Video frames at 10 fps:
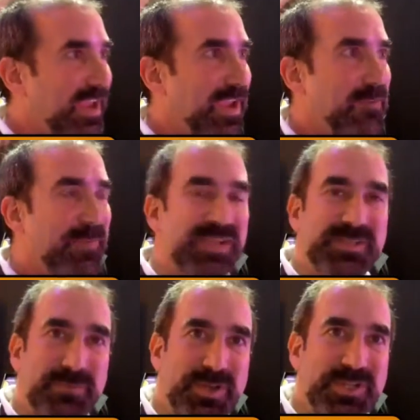it
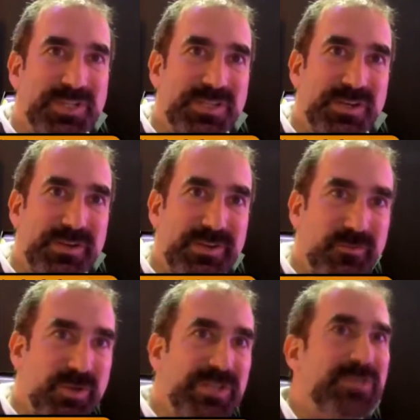makes it much easier to
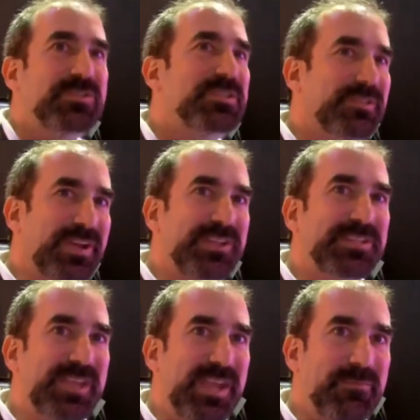reduce the
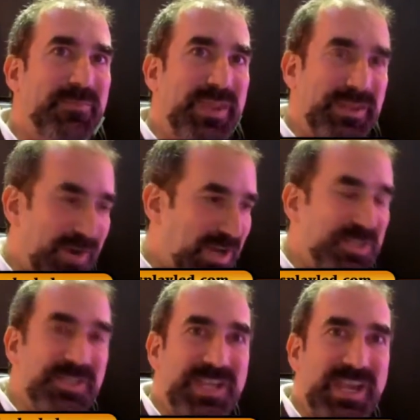landscape that you're
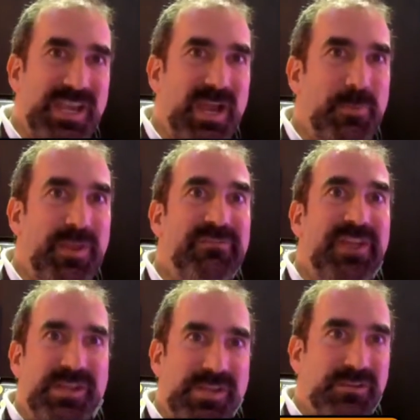actually taking up in a
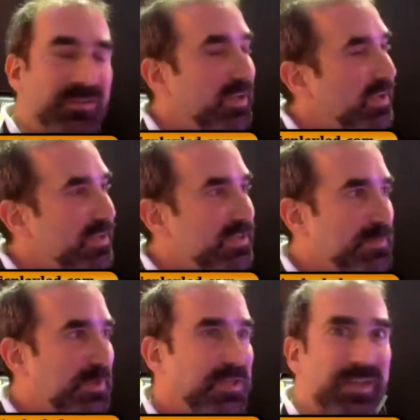venue,
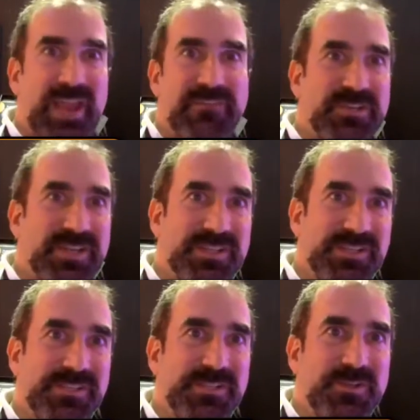especially in
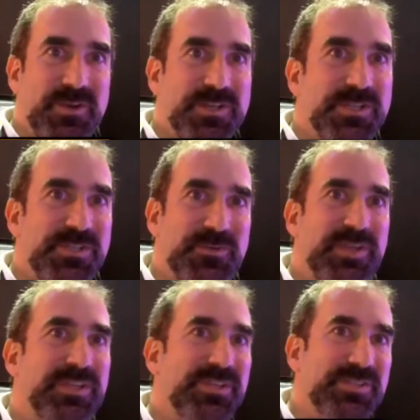advertising situations or
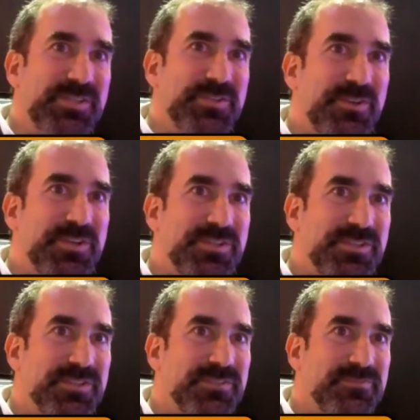retail
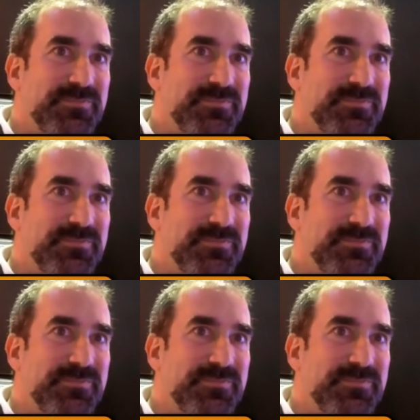situations.